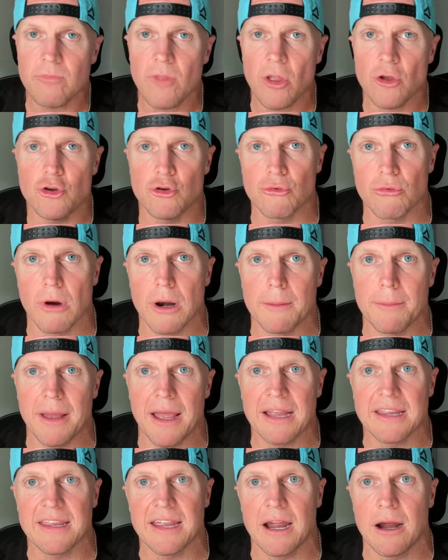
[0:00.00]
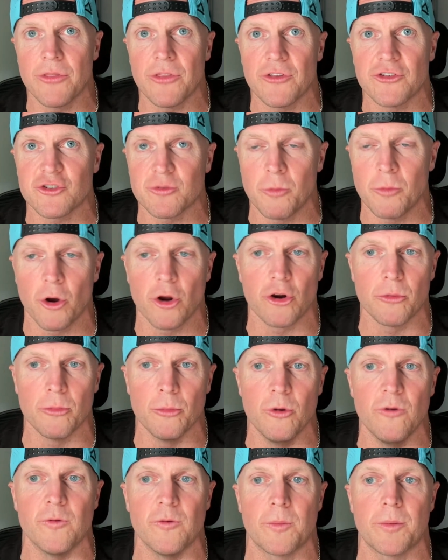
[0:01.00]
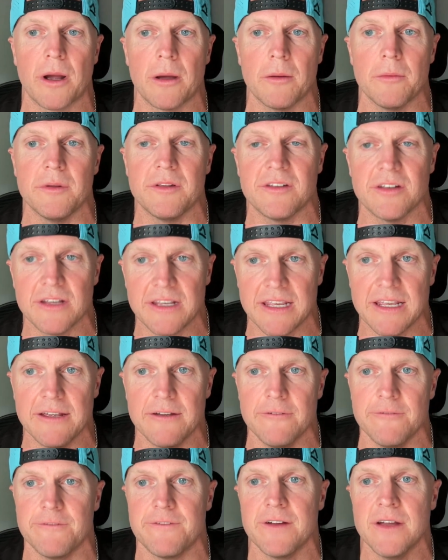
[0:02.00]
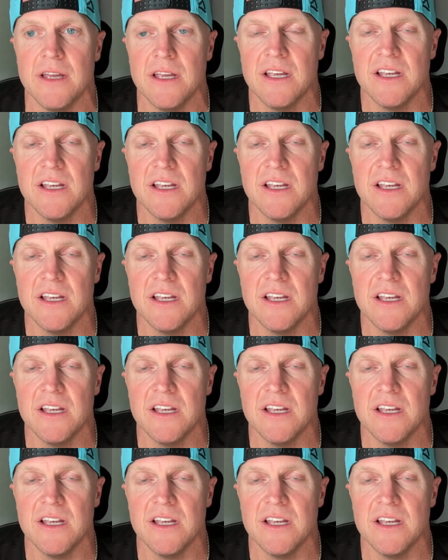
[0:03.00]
you run back out. The smarter move would probably be to give